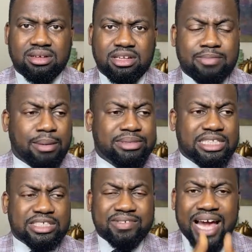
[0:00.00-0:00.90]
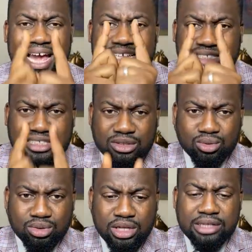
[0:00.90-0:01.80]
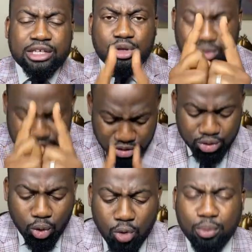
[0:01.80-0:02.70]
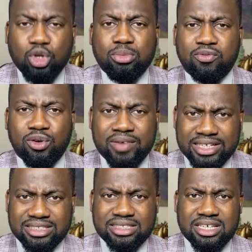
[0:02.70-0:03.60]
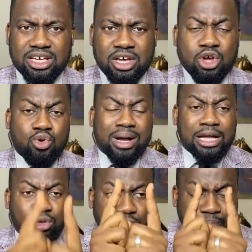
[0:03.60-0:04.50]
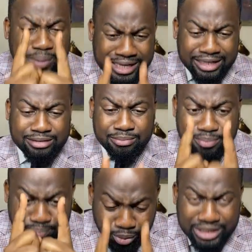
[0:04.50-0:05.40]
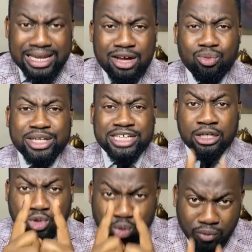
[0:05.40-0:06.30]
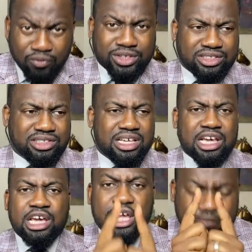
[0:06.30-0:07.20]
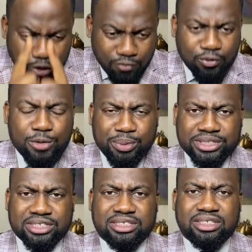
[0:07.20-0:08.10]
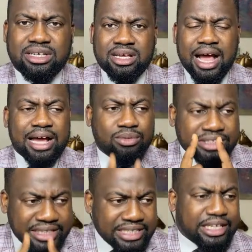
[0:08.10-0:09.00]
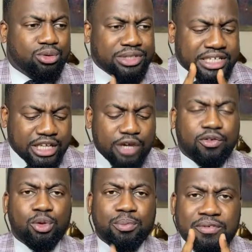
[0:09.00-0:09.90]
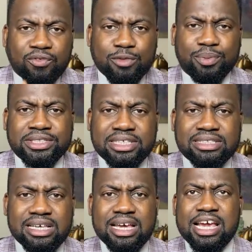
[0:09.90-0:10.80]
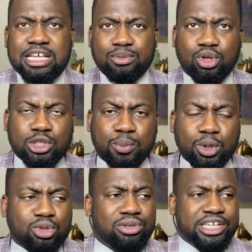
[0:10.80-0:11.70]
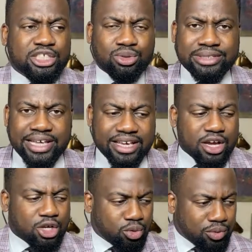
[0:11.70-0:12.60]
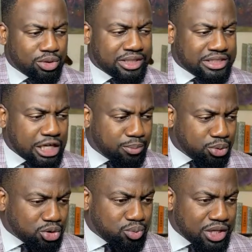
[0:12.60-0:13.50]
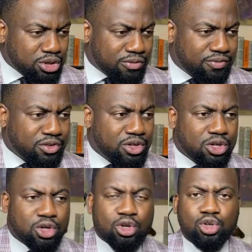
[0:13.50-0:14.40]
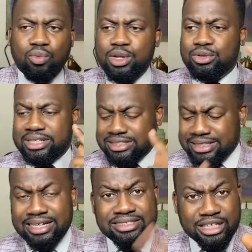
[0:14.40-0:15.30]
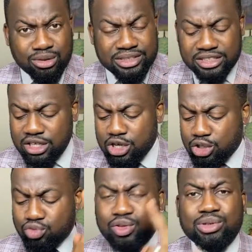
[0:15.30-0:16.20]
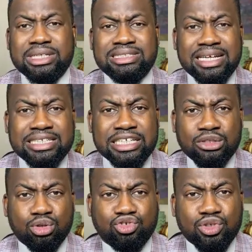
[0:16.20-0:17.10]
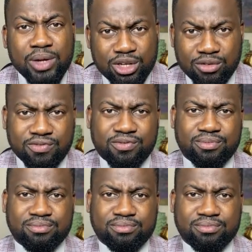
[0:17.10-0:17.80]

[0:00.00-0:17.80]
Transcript: The Bible says if the eye is single, your whole body will be full of light. You cannot pick body language and tone of voice if you're not fully present. And the things that could hinder you from not being fully present is because the product knowledge is not there. You don't really understand the product well enough. You don't really understand. Second thing, you don't really understand the industry well enough.